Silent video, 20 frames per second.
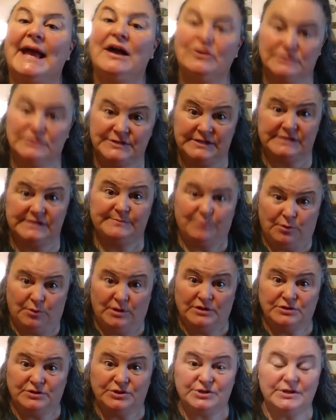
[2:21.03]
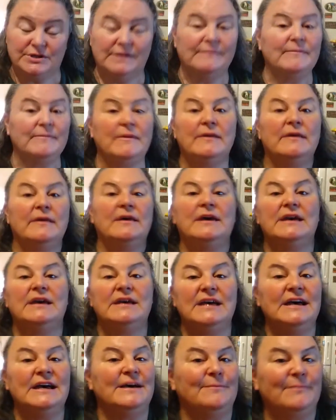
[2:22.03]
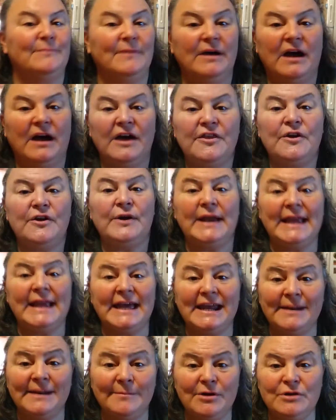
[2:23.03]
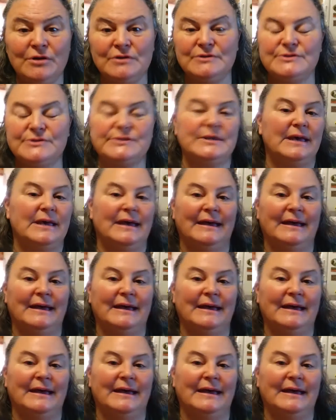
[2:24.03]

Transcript: else's porch. Other animals,